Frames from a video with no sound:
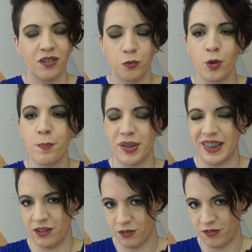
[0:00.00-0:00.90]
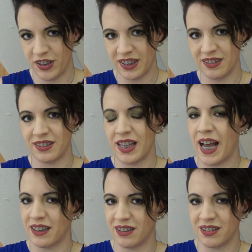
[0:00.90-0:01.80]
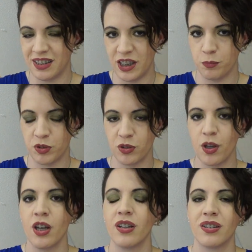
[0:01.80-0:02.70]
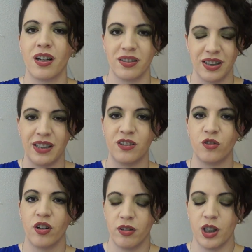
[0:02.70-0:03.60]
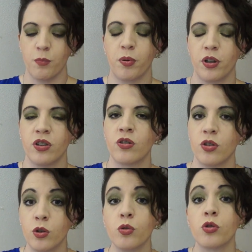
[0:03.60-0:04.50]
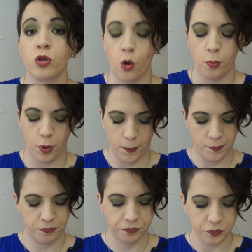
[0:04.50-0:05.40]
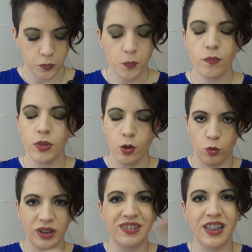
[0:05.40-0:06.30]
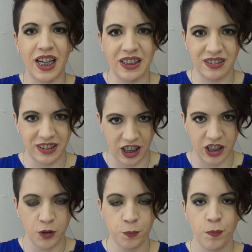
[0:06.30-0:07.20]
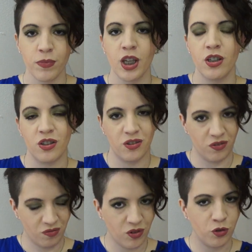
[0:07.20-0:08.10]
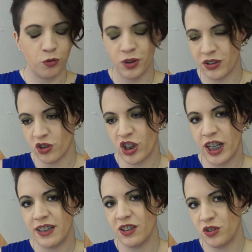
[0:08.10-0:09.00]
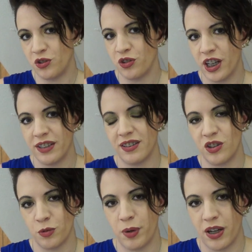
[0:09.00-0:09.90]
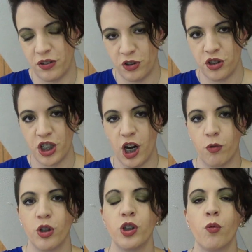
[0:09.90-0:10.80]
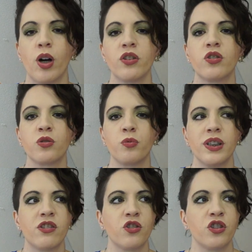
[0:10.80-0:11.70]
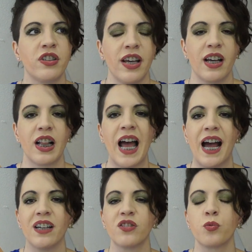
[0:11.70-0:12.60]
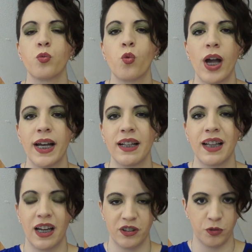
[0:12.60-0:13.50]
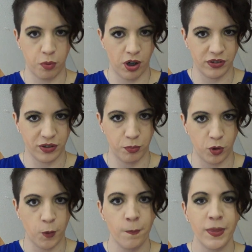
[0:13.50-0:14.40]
ripping your fins at the seams. Thus, it's very important to use soap. Once that is done, it's a good idea to do that in your bath or your shower. You want to rinse your tail as well as possible,